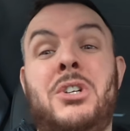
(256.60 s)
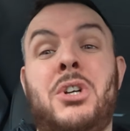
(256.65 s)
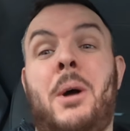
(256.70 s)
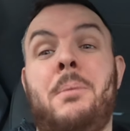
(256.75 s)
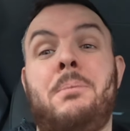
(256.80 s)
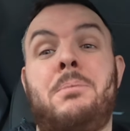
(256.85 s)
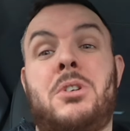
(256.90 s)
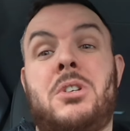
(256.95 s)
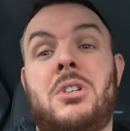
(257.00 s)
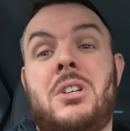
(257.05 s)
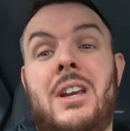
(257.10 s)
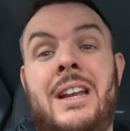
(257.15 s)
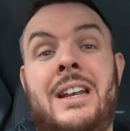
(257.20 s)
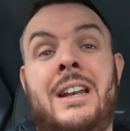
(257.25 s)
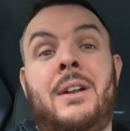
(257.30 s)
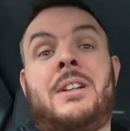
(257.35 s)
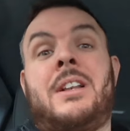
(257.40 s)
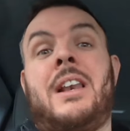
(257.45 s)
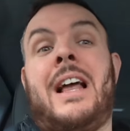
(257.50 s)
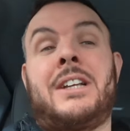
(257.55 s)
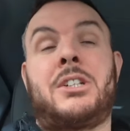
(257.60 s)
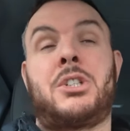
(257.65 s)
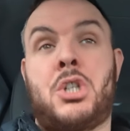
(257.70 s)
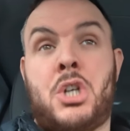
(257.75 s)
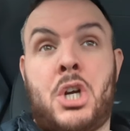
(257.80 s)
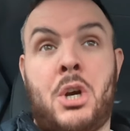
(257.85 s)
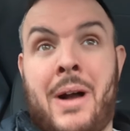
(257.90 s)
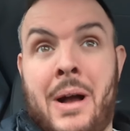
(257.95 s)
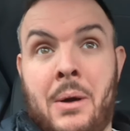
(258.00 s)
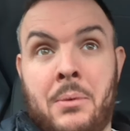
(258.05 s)
jobs in the last
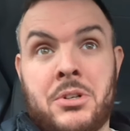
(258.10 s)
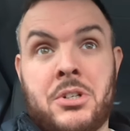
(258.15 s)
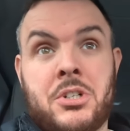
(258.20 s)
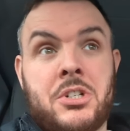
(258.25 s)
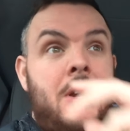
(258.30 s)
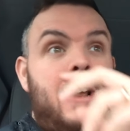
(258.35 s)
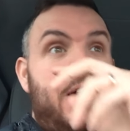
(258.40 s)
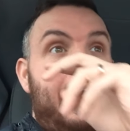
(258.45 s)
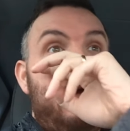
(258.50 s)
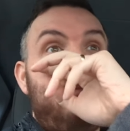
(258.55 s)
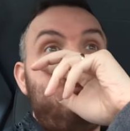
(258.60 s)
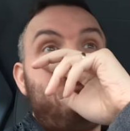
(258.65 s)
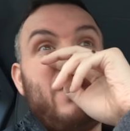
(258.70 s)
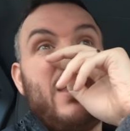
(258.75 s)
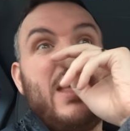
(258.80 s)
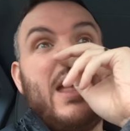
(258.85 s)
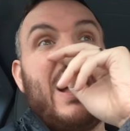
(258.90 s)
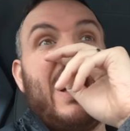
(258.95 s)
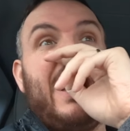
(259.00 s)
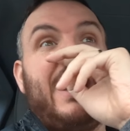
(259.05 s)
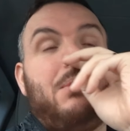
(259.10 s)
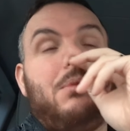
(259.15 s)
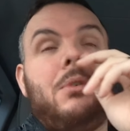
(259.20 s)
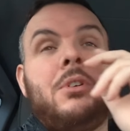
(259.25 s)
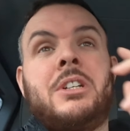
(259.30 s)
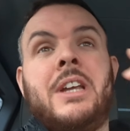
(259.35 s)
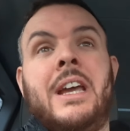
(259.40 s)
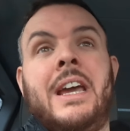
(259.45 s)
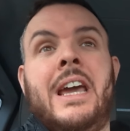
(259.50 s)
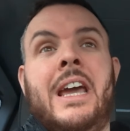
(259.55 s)
2 hours, and it
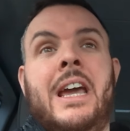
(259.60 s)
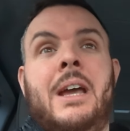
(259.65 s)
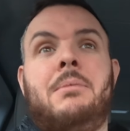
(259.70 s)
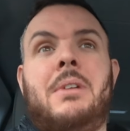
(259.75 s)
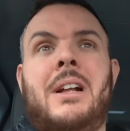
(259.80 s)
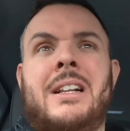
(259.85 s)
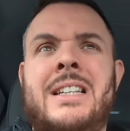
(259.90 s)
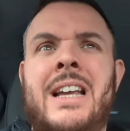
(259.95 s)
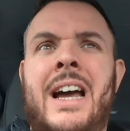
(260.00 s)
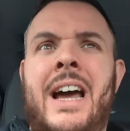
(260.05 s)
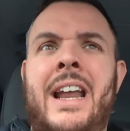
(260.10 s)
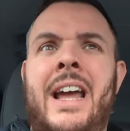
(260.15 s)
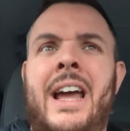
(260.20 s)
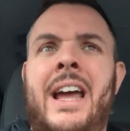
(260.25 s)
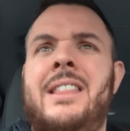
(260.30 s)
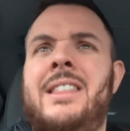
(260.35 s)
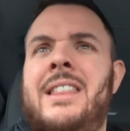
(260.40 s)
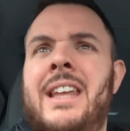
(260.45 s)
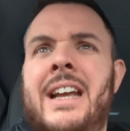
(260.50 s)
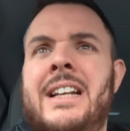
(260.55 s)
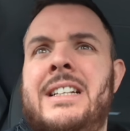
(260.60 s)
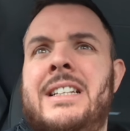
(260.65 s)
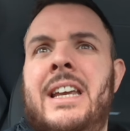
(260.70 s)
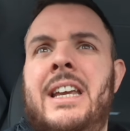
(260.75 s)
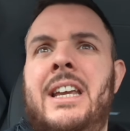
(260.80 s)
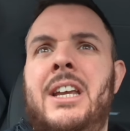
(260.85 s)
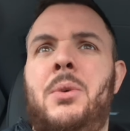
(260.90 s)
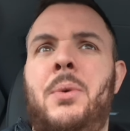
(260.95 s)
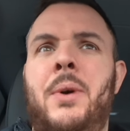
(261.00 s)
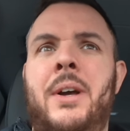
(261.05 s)
was a tenner,
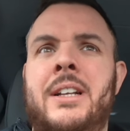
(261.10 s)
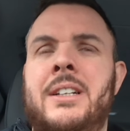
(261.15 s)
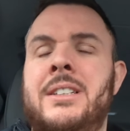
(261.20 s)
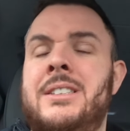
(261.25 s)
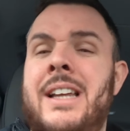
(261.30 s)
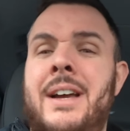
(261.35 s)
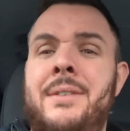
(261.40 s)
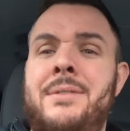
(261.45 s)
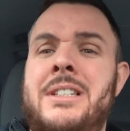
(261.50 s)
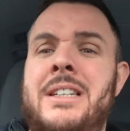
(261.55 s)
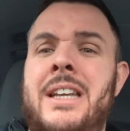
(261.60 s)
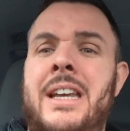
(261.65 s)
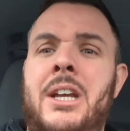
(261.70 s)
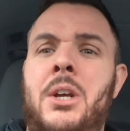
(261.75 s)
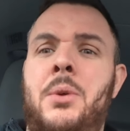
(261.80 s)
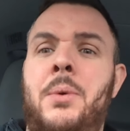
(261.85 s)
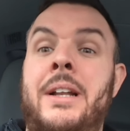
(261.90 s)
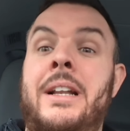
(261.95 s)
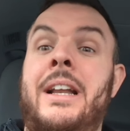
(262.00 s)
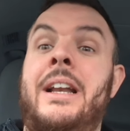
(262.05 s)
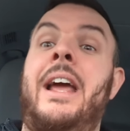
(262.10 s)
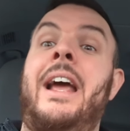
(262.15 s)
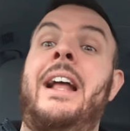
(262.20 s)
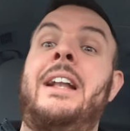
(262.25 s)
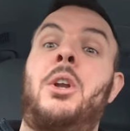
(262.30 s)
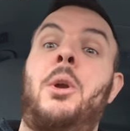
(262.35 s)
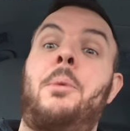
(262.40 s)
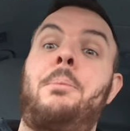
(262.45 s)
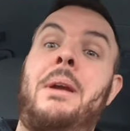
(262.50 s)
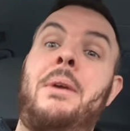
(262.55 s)
13 quid and 17 quid, and it
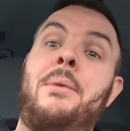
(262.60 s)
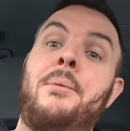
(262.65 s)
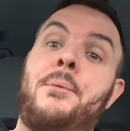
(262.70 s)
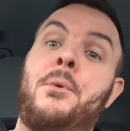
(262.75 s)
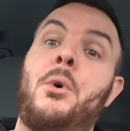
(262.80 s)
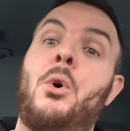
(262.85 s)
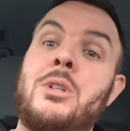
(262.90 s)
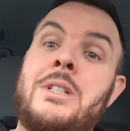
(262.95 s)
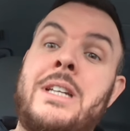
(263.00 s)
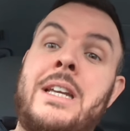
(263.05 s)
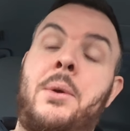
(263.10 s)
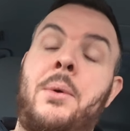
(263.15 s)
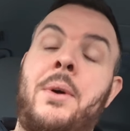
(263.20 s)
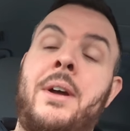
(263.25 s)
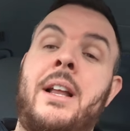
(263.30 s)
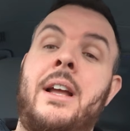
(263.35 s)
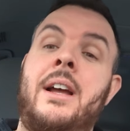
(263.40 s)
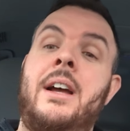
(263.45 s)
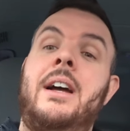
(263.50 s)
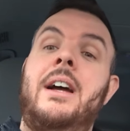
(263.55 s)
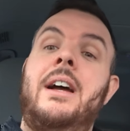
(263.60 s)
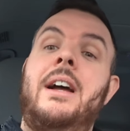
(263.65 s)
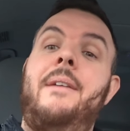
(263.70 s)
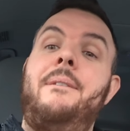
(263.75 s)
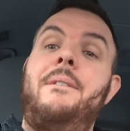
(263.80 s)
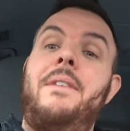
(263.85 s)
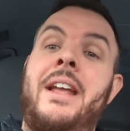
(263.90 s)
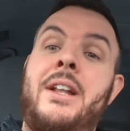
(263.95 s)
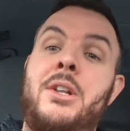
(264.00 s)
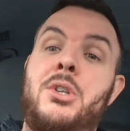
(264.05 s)
ended up being 40 quid
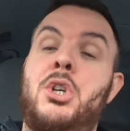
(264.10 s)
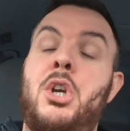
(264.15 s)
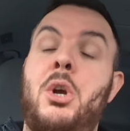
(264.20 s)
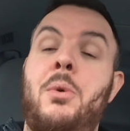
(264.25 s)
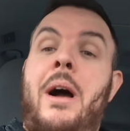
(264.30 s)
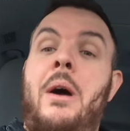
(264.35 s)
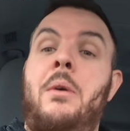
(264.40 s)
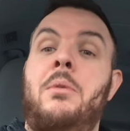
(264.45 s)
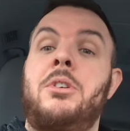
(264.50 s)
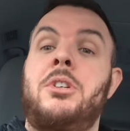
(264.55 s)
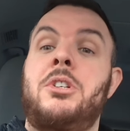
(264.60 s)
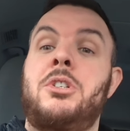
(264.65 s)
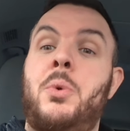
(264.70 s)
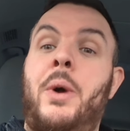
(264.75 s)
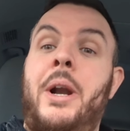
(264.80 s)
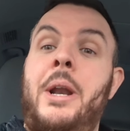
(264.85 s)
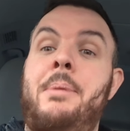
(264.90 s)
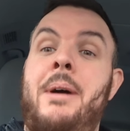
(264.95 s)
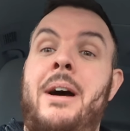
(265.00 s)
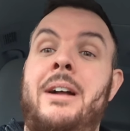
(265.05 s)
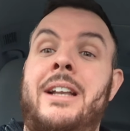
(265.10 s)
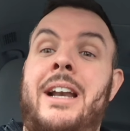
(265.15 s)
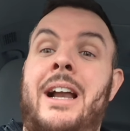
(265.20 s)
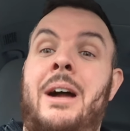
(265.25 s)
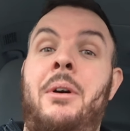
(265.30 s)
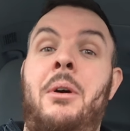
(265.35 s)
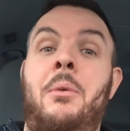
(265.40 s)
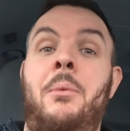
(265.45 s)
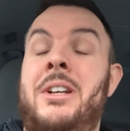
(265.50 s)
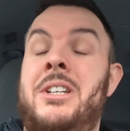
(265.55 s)
in 2 hours, £20 an
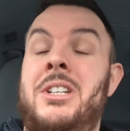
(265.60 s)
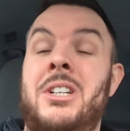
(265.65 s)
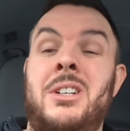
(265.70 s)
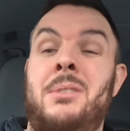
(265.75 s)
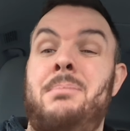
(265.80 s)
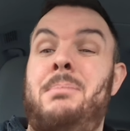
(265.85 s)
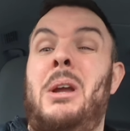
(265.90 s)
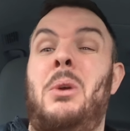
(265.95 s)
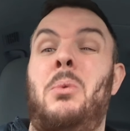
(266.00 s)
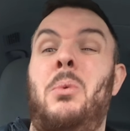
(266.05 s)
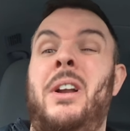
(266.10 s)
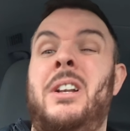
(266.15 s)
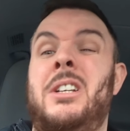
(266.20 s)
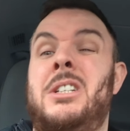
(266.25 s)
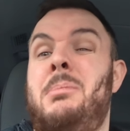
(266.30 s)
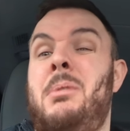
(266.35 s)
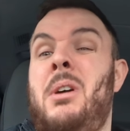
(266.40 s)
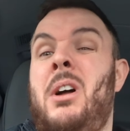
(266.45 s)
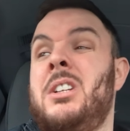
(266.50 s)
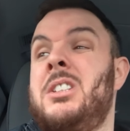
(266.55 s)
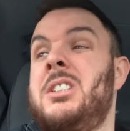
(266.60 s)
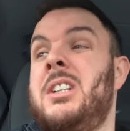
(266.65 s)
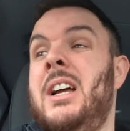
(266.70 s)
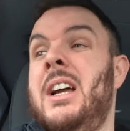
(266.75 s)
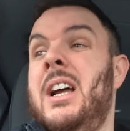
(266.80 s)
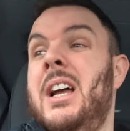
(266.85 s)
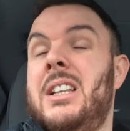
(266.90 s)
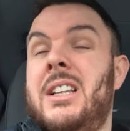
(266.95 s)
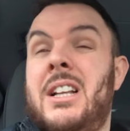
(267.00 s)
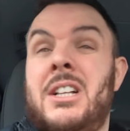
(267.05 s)
hour, which is a big win, to be honest.
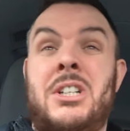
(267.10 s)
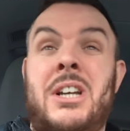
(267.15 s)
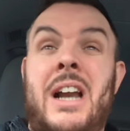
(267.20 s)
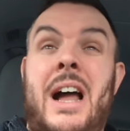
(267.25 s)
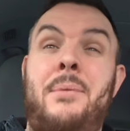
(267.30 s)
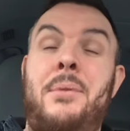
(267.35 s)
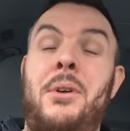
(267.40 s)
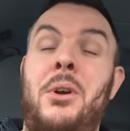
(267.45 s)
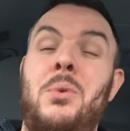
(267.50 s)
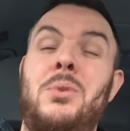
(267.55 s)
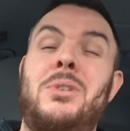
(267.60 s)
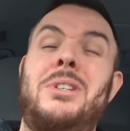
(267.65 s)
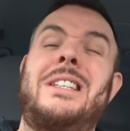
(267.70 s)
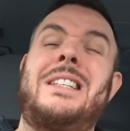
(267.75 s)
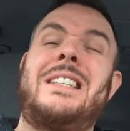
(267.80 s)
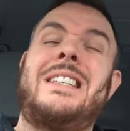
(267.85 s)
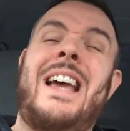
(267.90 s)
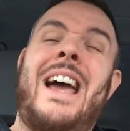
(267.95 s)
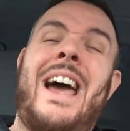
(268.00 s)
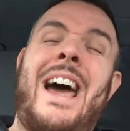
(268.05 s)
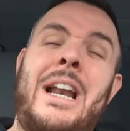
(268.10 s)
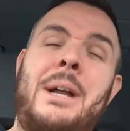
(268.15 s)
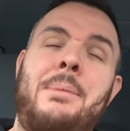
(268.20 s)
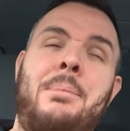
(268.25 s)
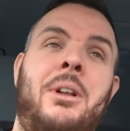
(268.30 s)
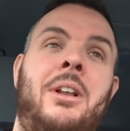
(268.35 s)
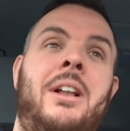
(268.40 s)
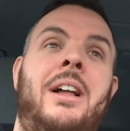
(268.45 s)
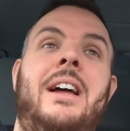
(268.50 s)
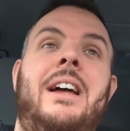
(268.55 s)
The traffic was
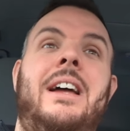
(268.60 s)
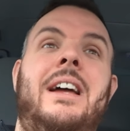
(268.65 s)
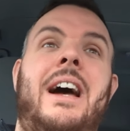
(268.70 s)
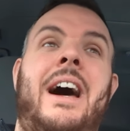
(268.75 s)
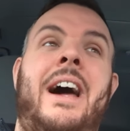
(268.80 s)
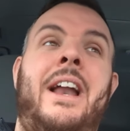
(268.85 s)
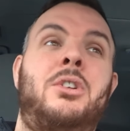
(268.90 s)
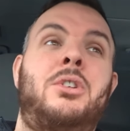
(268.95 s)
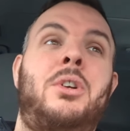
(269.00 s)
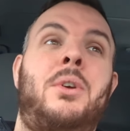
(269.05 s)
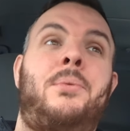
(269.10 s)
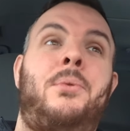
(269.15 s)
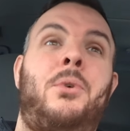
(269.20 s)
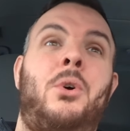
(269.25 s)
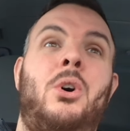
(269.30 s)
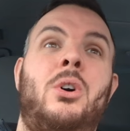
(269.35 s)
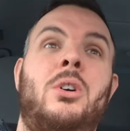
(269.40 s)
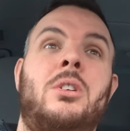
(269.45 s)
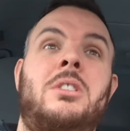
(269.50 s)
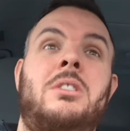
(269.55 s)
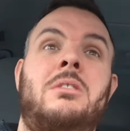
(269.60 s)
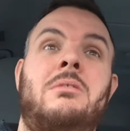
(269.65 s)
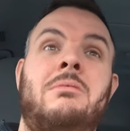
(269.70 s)
terrible, and I thought